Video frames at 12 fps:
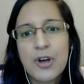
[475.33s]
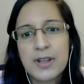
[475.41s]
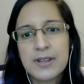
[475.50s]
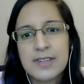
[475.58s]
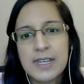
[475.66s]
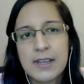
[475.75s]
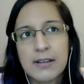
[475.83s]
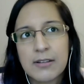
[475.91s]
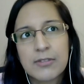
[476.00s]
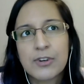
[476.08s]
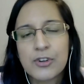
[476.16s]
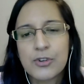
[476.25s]
daunting
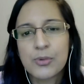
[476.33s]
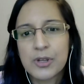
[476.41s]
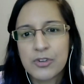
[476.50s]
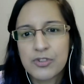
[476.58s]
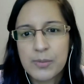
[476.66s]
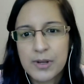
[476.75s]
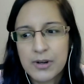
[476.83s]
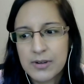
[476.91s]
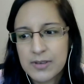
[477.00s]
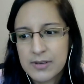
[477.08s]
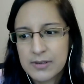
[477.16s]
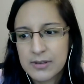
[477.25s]
for new
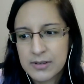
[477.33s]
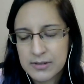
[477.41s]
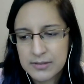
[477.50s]
contributors.